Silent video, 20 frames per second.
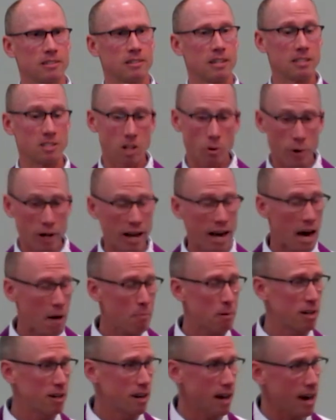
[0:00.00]
And so, what
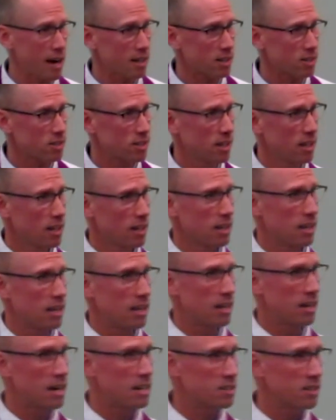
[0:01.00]
happened next
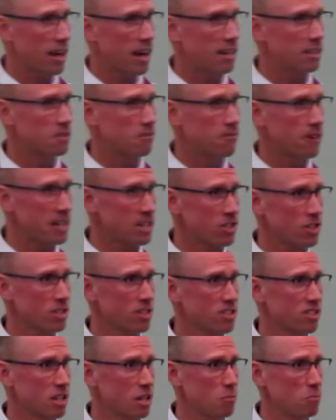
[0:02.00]
in Isaiah's vision
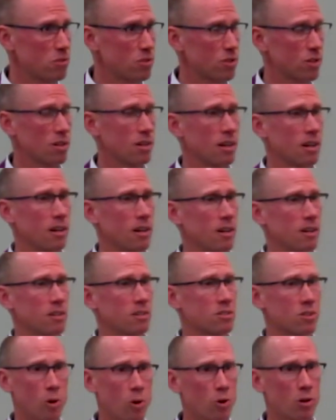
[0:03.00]
seems
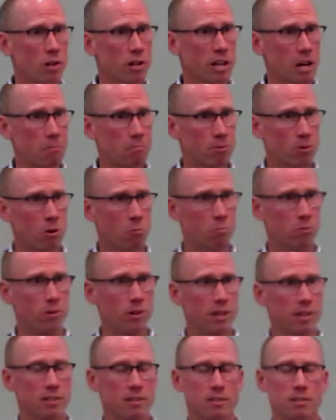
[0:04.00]
totally
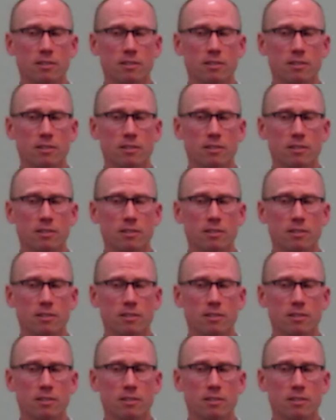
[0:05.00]
appropriate